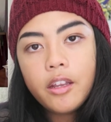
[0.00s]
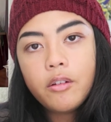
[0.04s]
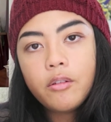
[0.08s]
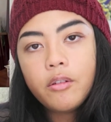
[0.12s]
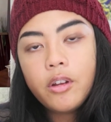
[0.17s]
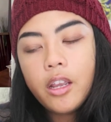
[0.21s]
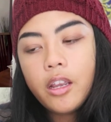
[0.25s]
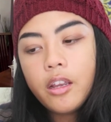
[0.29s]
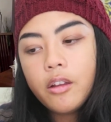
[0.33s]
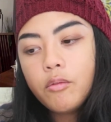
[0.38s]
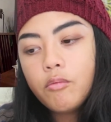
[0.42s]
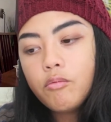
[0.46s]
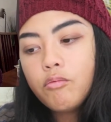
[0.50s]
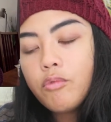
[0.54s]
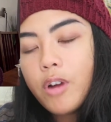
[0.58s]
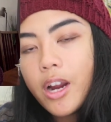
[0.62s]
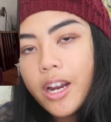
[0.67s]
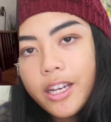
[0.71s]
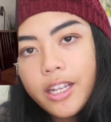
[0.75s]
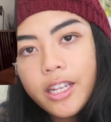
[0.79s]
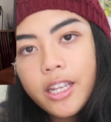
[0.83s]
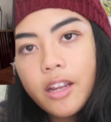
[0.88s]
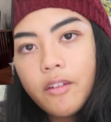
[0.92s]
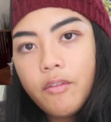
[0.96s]
and
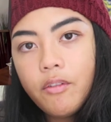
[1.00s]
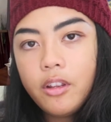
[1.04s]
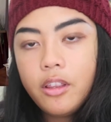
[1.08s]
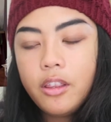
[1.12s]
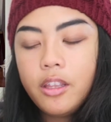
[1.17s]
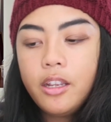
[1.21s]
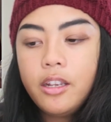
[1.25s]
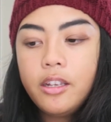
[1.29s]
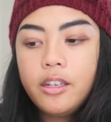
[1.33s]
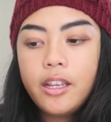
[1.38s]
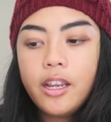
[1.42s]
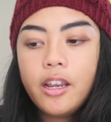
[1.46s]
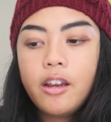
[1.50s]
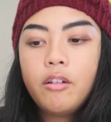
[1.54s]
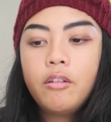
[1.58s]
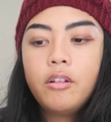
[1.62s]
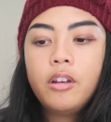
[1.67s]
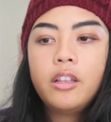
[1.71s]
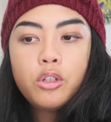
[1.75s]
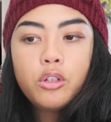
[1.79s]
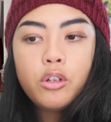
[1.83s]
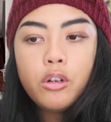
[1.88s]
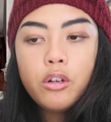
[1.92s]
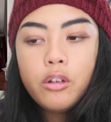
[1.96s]
writing everything
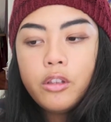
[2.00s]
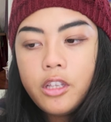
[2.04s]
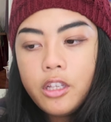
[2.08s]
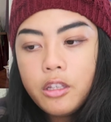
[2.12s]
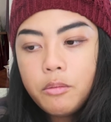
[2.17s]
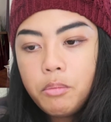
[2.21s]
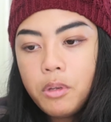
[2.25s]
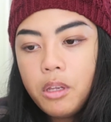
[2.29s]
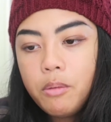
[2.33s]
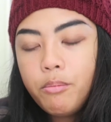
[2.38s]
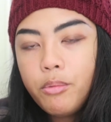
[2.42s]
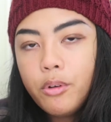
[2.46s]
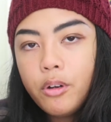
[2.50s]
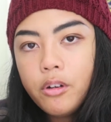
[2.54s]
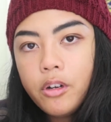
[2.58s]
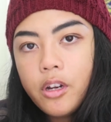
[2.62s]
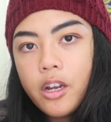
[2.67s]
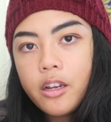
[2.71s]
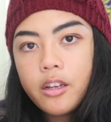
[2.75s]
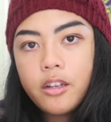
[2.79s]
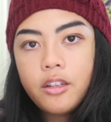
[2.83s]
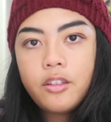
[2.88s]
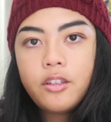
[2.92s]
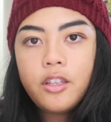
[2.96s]
down. Sure, these people are
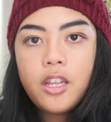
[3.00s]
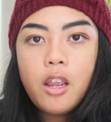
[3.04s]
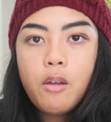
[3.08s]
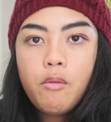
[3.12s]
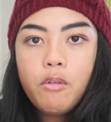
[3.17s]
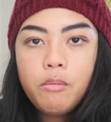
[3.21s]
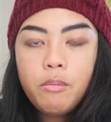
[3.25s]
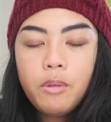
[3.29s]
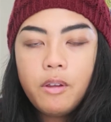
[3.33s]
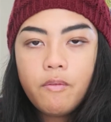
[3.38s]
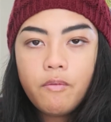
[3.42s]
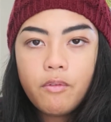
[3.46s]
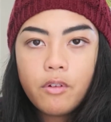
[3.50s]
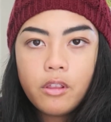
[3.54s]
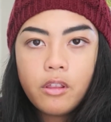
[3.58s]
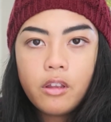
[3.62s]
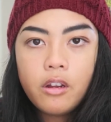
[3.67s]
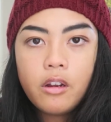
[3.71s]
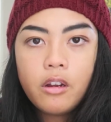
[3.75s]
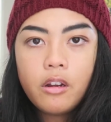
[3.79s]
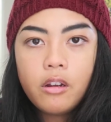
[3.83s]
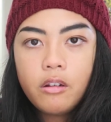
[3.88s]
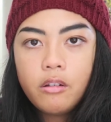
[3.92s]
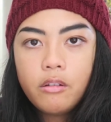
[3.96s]
not going to stay with me for
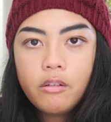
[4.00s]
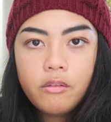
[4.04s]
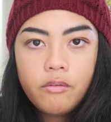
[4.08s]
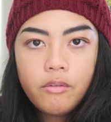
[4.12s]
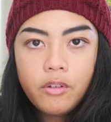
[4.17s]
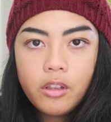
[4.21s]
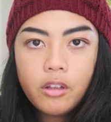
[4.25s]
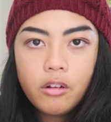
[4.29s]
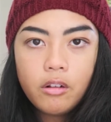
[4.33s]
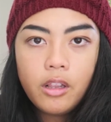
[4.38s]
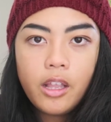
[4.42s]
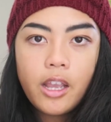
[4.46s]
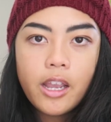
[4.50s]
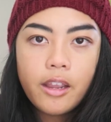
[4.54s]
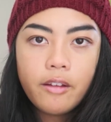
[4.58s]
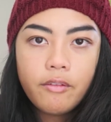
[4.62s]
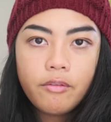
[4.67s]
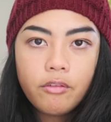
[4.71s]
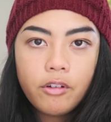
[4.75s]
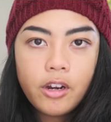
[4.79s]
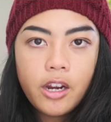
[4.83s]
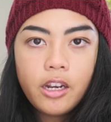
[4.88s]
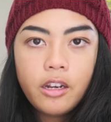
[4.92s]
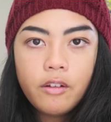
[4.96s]
their
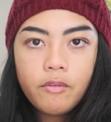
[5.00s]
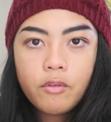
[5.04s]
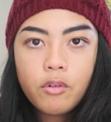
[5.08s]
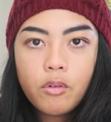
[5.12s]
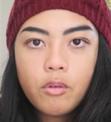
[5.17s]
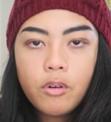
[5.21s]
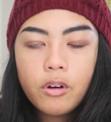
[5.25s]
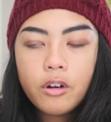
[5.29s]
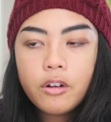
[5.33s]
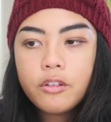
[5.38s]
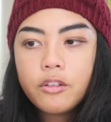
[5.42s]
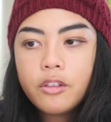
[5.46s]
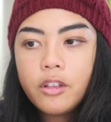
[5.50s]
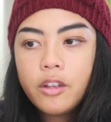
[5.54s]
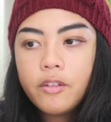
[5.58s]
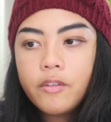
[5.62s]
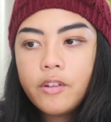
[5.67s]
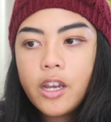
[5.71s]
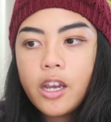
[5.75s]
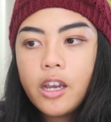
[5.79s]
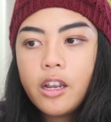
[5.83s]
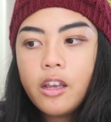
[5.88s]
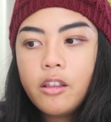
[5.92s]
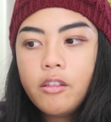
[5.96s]
life, right? Of course,
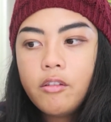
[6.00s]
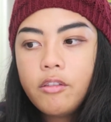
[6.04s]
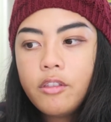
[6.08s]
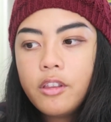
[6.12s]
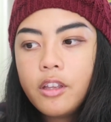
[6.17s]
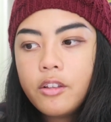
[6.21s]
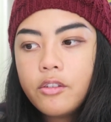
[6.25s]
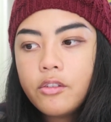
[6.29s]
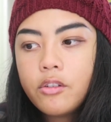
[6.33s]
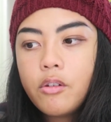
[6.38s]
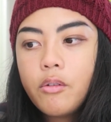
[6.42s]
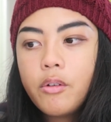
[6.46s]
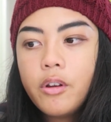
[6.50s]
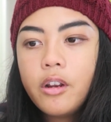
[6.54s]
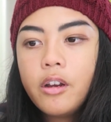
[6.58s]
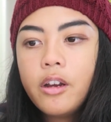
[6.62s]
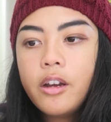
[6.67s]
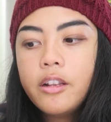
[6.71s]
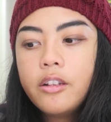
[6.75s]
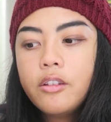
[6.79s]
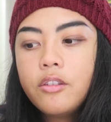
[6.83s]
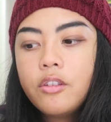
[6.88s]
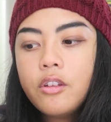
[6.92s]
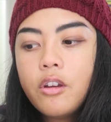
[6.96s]
they've got other things going
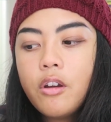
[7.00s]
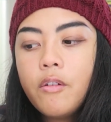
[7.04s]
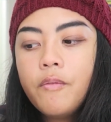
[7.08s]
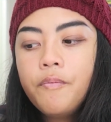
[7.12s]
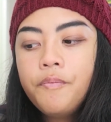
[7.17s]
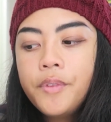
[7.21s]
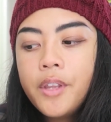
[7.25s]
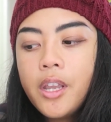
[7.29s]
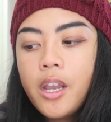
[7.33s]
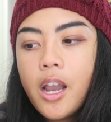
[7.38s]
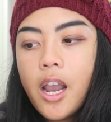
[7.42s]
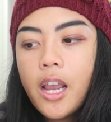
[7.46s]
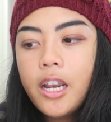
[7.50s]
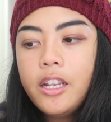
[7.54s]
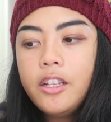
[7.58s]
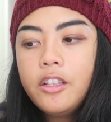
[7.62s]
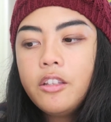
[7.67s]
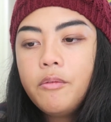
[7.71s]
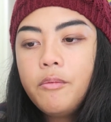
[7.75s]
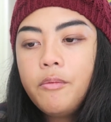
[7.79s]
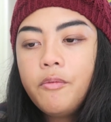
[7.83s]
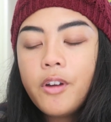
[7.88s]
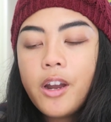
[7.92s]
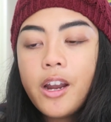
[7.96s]
on. So I
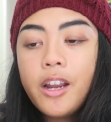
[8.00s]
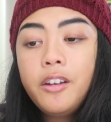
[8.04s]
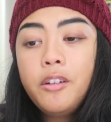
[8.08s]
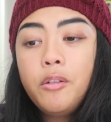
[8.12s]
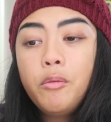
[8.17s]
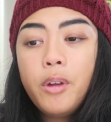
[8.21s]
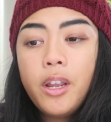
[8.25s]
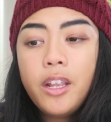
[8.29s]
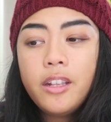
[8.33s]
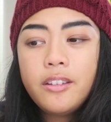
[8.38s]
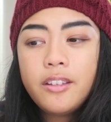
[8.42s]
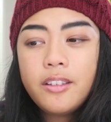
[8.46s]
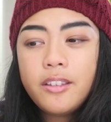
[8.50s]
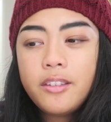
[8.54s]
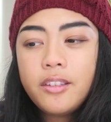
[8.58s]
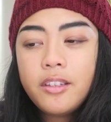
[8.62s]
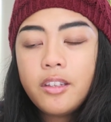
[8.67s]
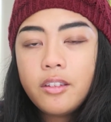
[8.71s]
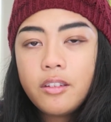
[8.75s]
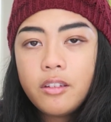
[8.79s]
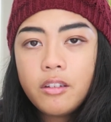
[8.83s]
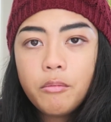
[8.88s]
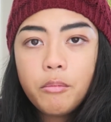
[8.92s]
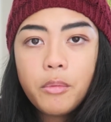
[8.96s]
need to find a way to
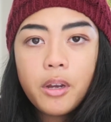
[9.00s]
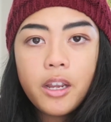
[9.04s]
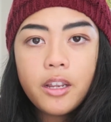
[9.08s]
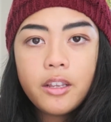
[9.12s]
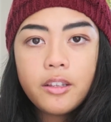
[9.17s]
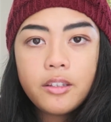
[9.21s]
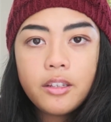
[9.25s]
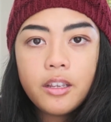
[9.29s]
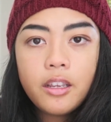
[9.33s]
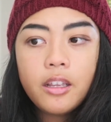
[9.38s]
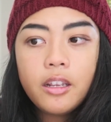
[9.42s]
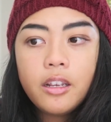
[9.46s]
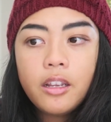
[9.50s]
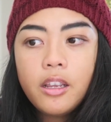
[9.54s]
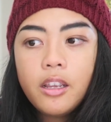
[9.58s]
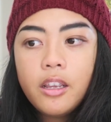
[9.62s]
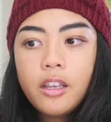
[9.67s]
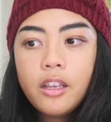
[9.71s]
systemize it,